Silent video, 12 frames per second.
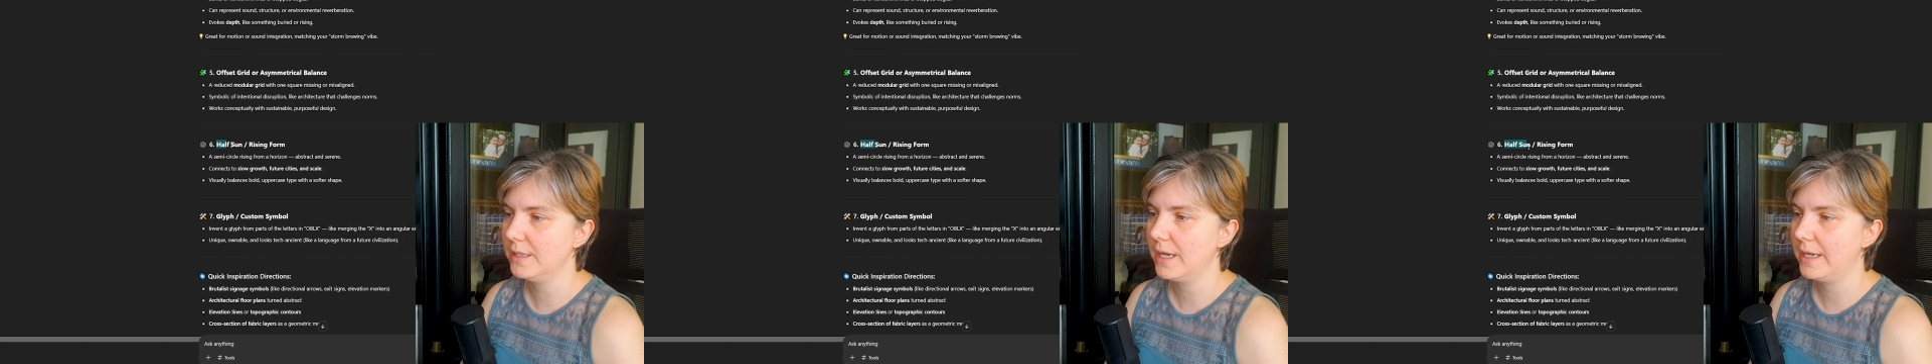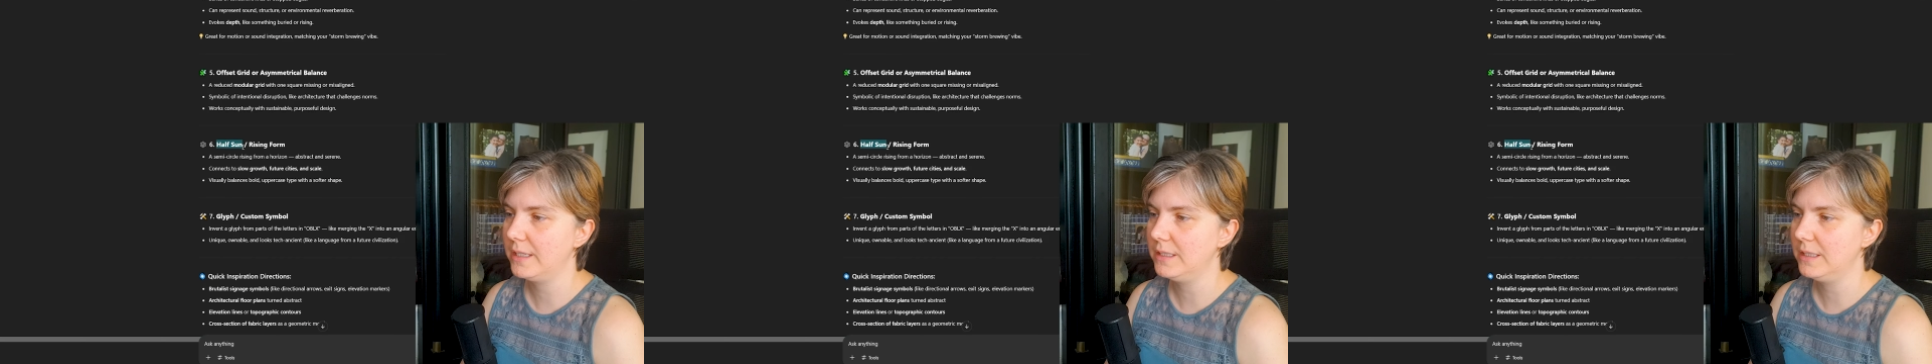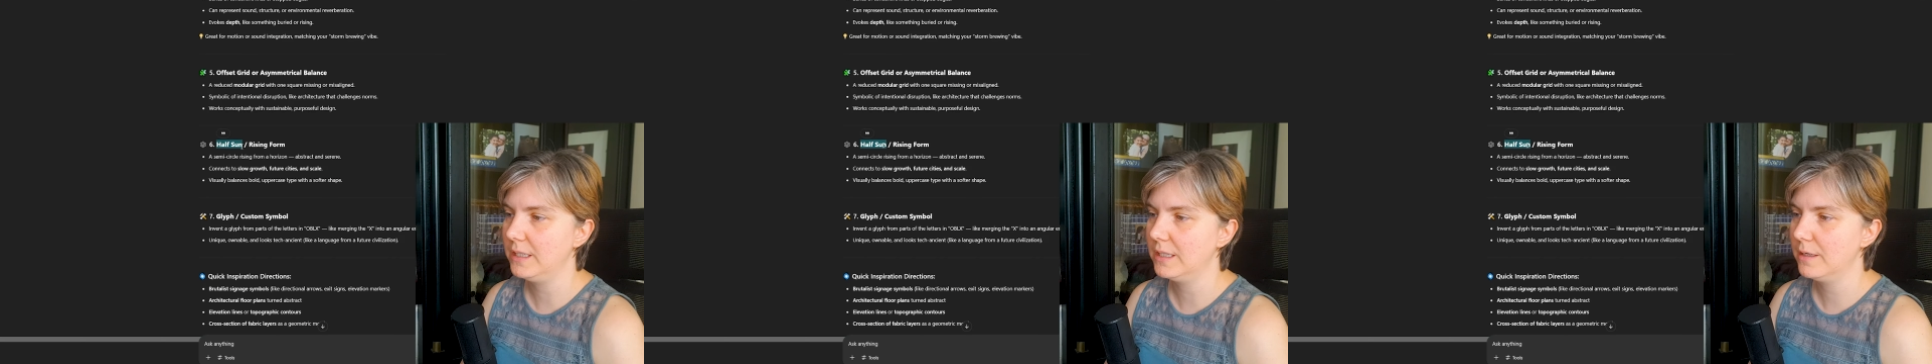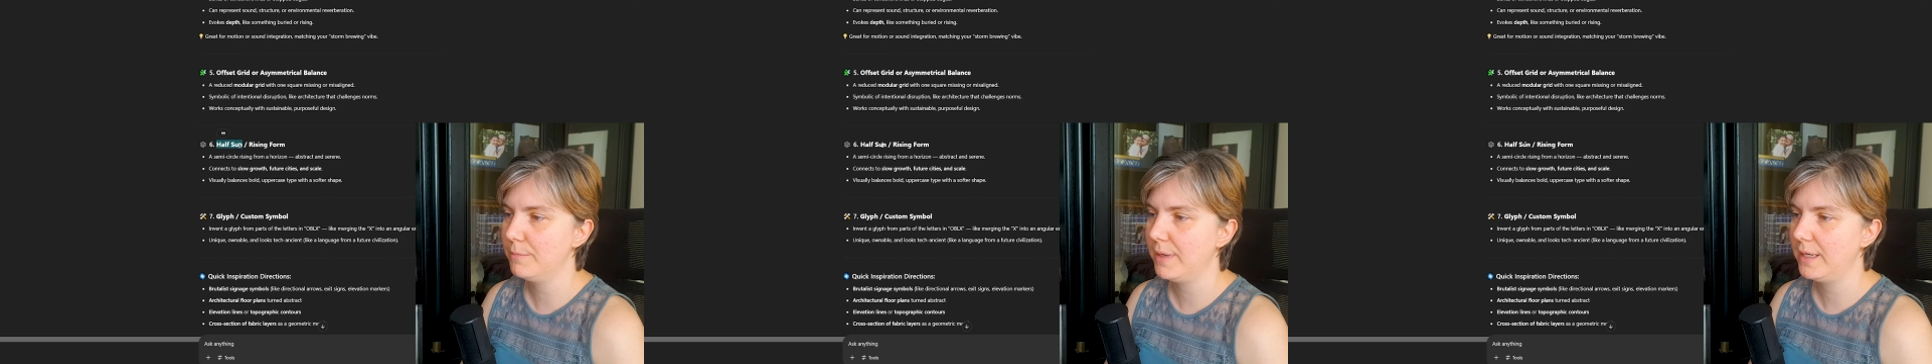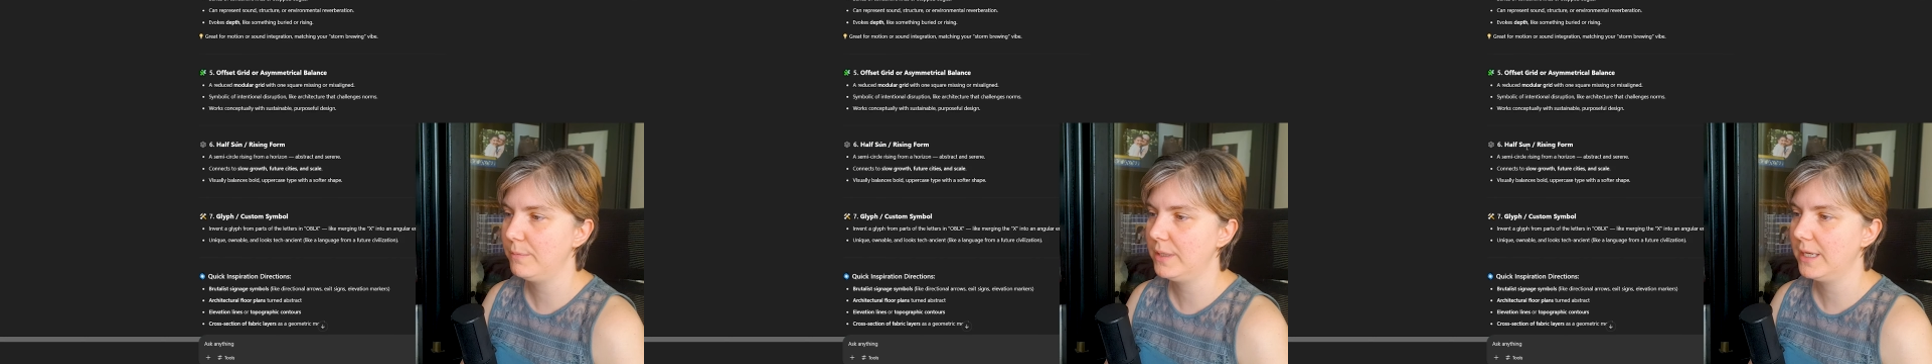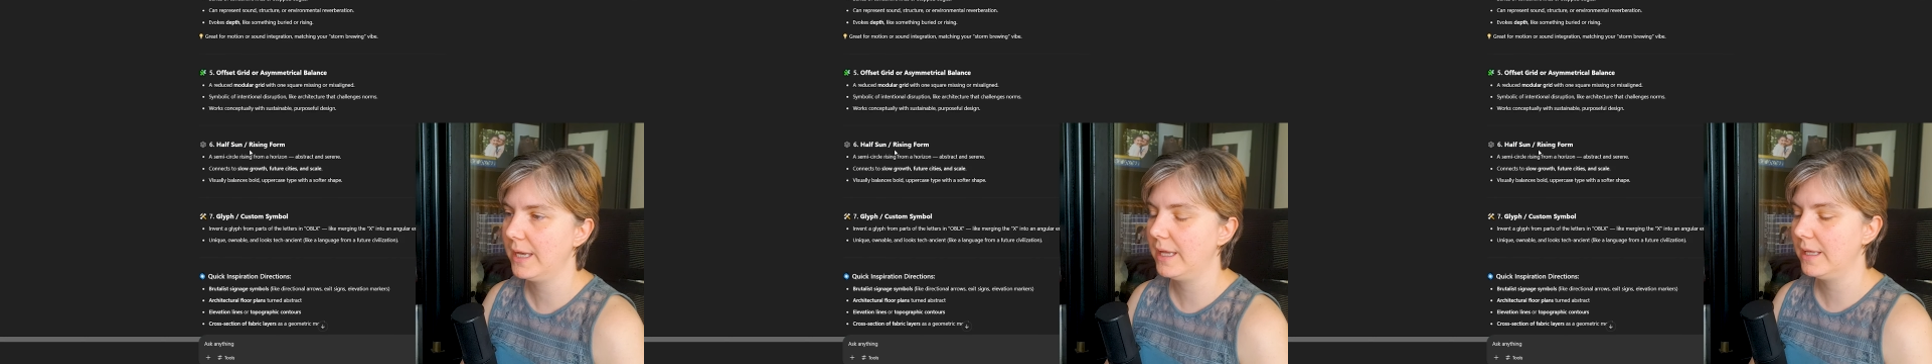idea
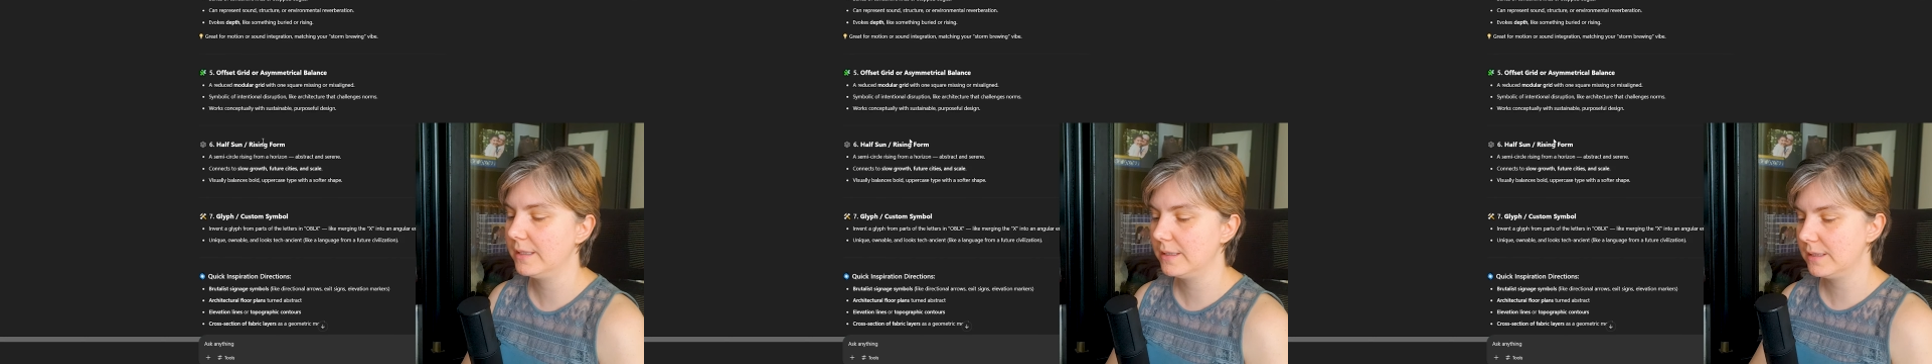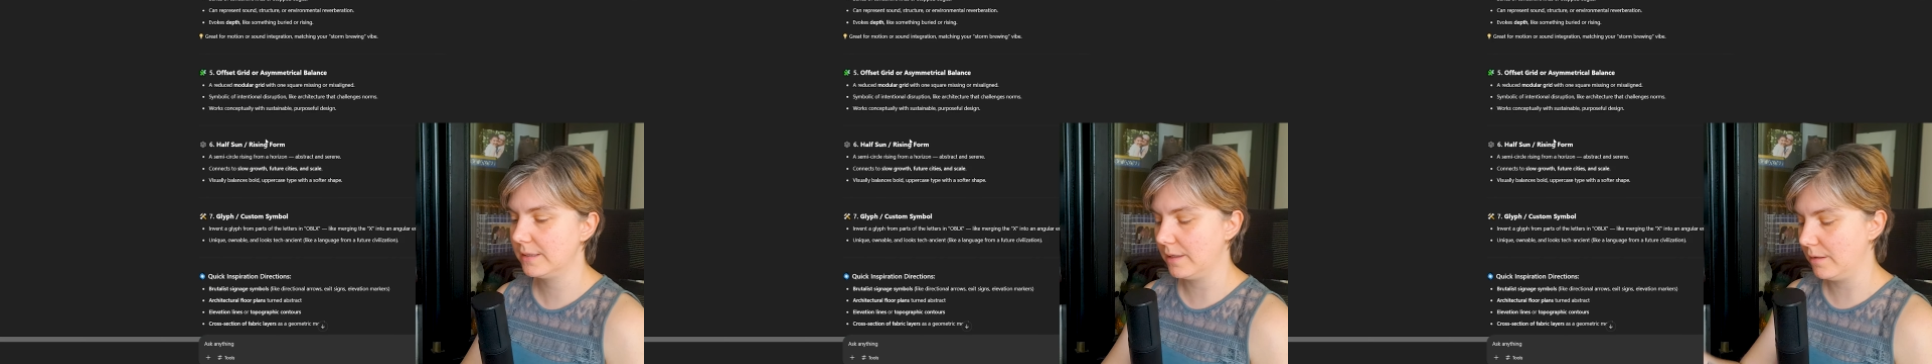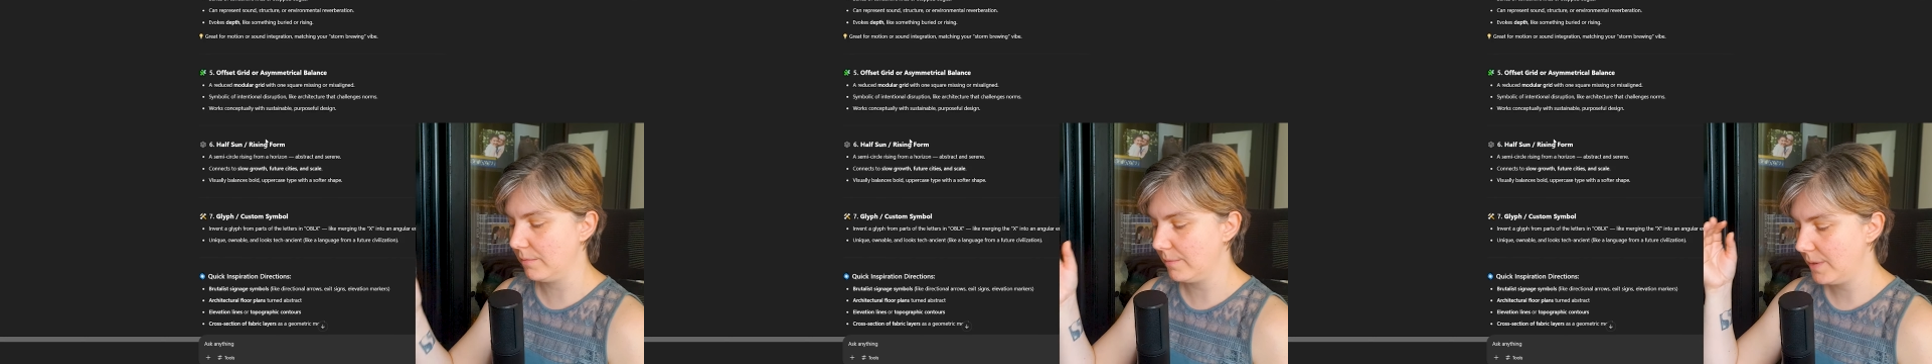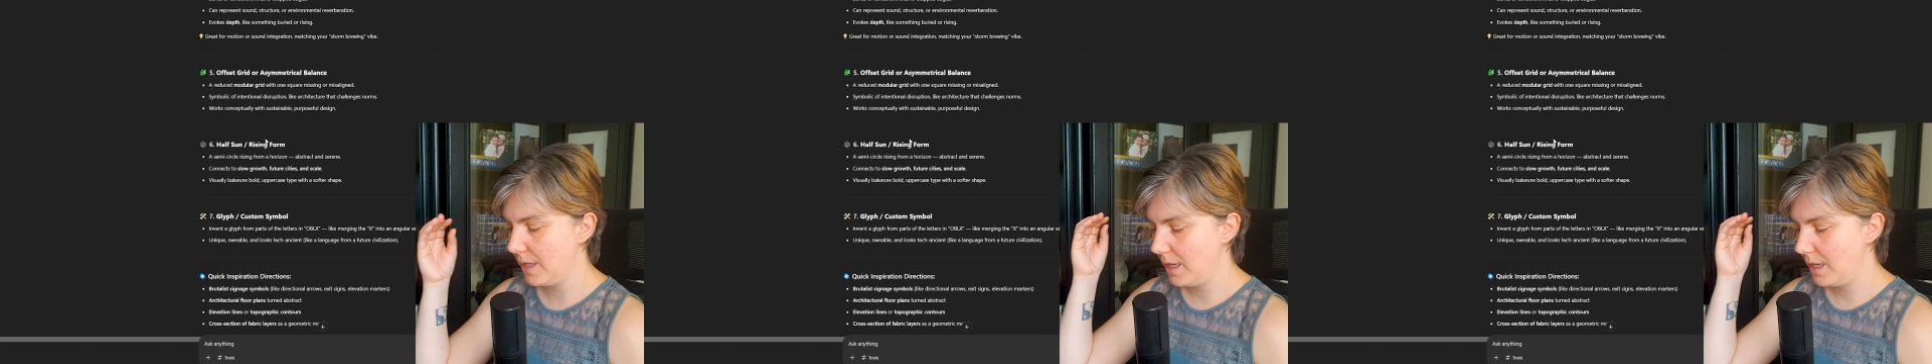maybe and some